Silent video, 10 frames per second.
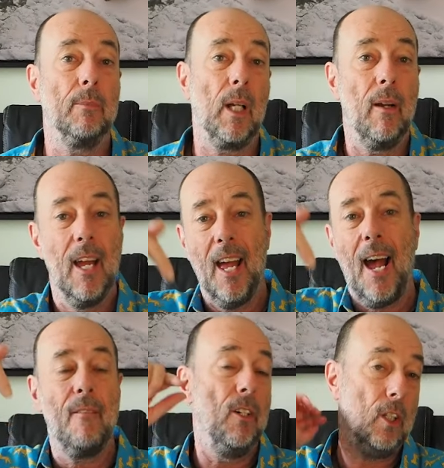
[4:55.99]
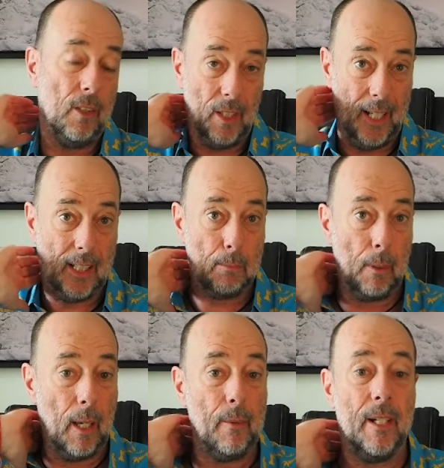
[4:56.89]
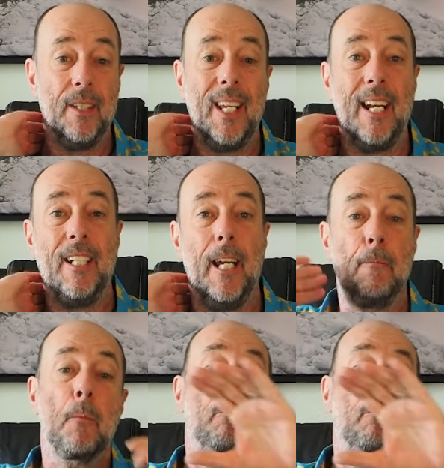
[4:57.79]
So have a look at the links below and at the end here.